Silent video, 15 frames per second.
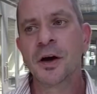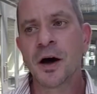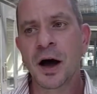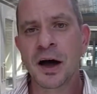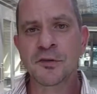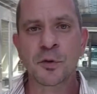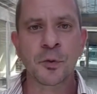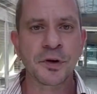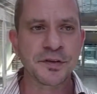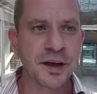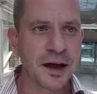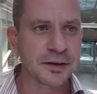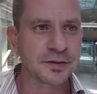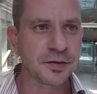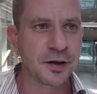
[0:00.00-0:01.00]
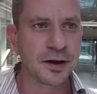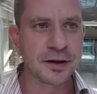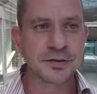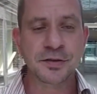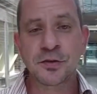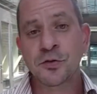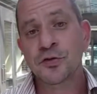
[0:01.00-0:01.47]
Everyone's acting like
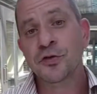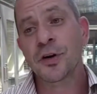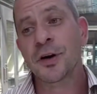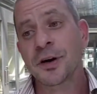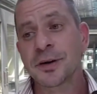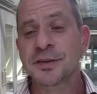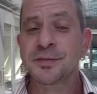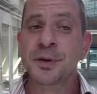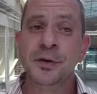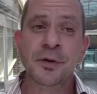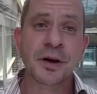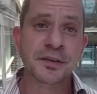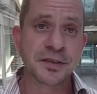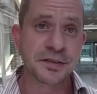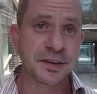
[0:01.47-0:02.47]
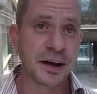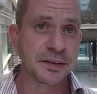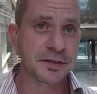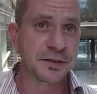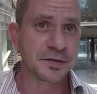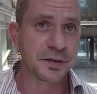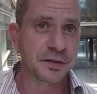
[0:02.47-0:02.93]
it's a new drug. It's been around since
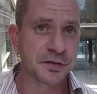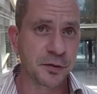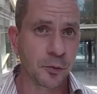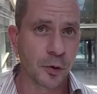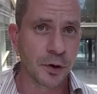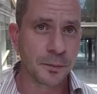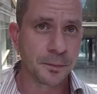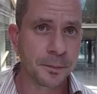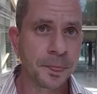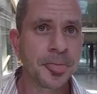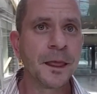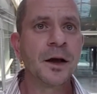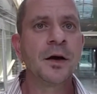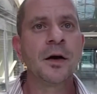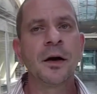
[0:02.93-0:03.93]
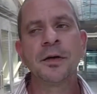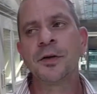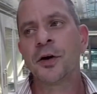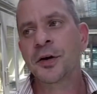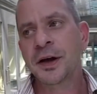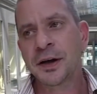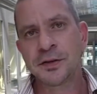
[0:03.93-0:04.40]
1961.
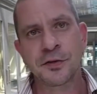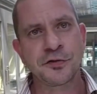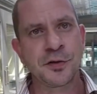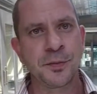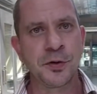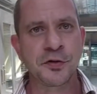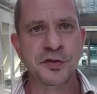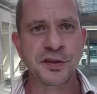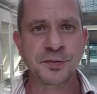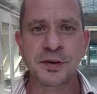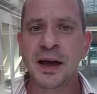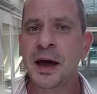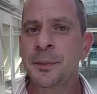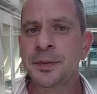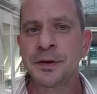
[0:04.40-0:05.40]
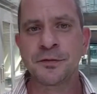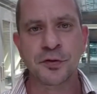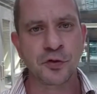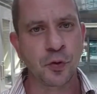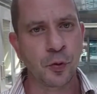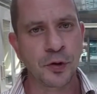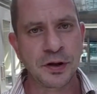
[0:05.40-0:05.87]
Narcan distribution has been happening for
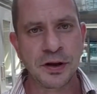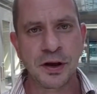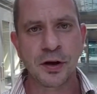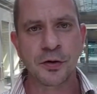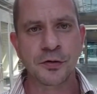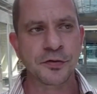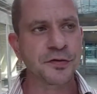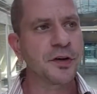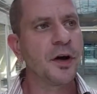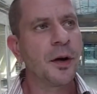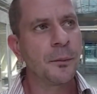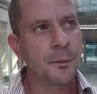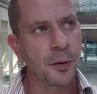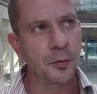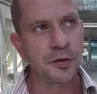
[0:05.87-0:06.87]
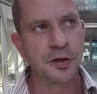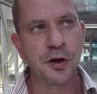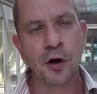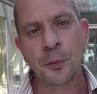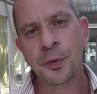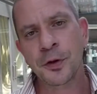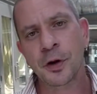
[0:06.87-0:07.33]
20 years, but with the
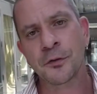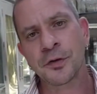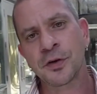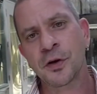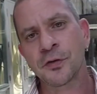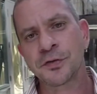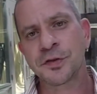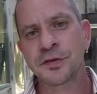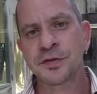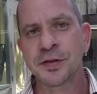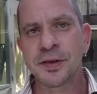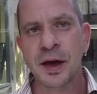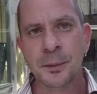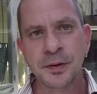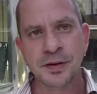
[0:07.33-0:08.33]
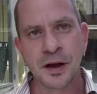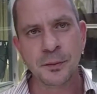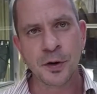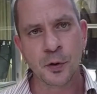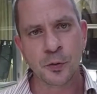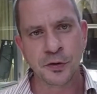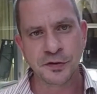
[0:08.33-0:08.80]
opioid overdoses and the
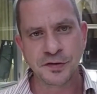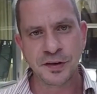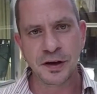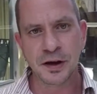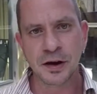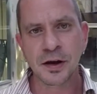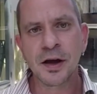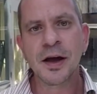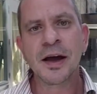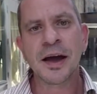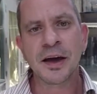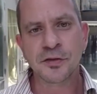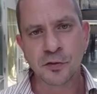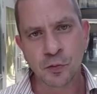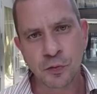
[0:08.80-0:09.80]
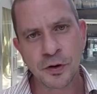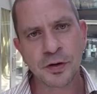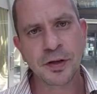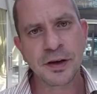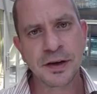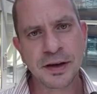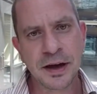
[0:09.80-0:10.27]
epidemic we're seeing, it's
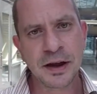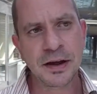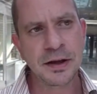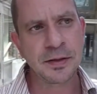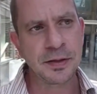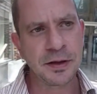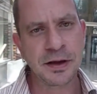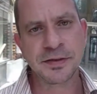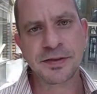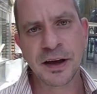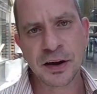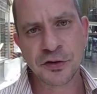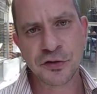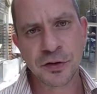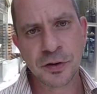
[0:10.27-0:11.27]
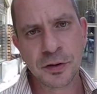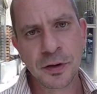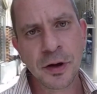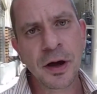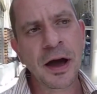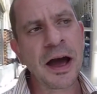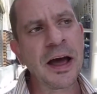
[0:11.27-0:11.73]
really getting the attention
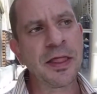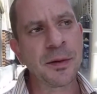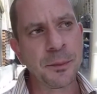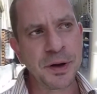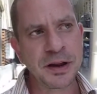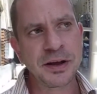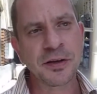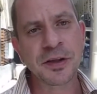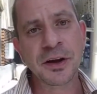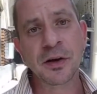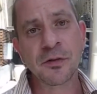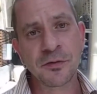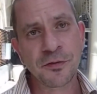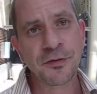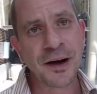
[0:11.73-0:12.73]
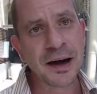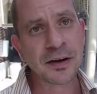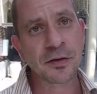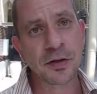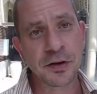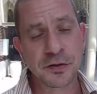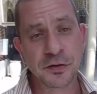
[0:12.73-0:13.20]
and the media that it
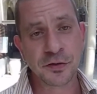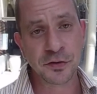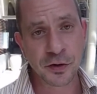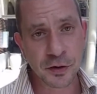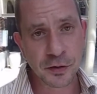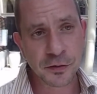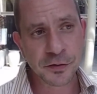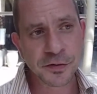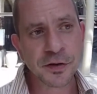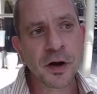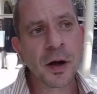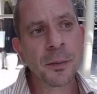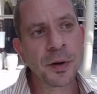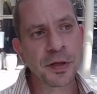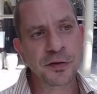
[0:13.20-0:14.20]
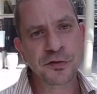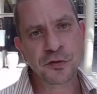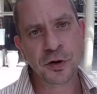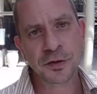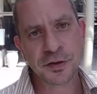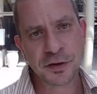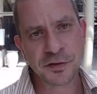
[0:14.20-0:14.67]
finally deserves. But this
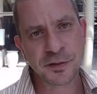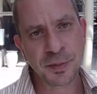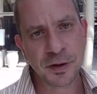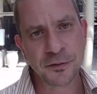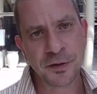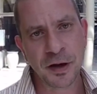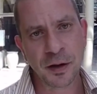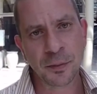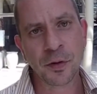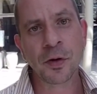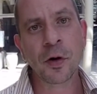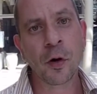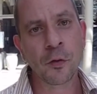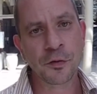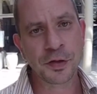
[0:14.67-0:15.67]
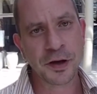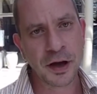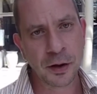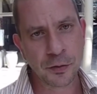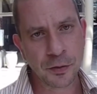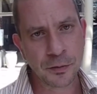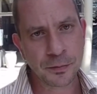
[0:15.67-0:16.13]
drug needs to be available over the
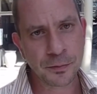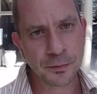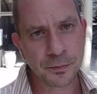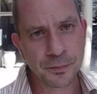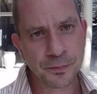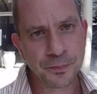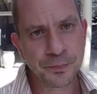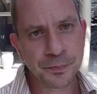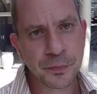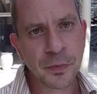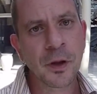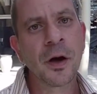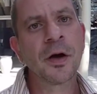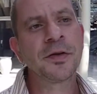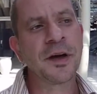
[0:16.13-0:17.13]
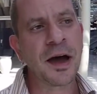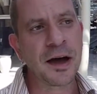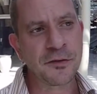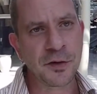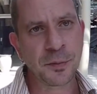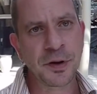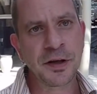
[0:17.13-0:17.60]
counter to
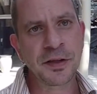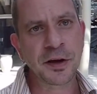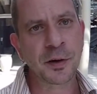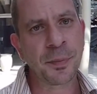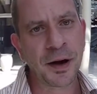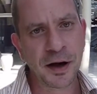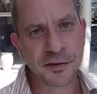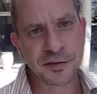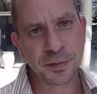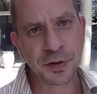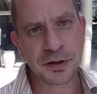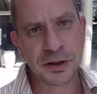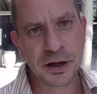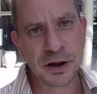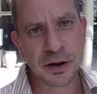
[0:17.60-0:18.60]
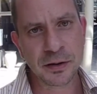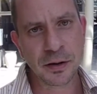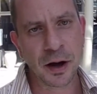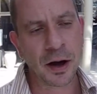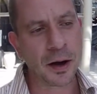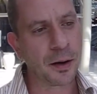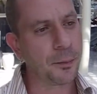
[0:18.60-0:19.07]
everybody that could possibly need it,
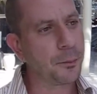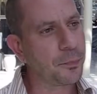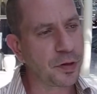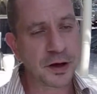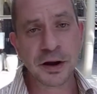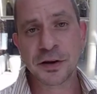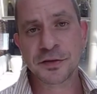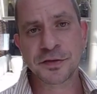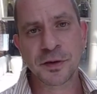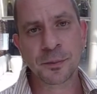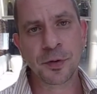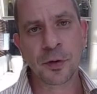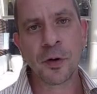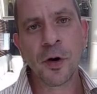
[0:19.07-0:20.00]
plain and simple.